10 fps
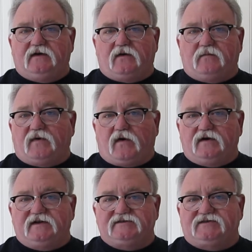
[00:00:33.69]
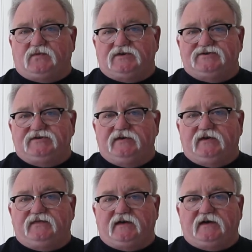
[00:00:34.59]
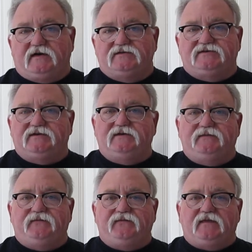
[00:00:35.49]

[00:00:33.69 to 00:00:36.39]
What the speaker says: are marked as to which unit they go to.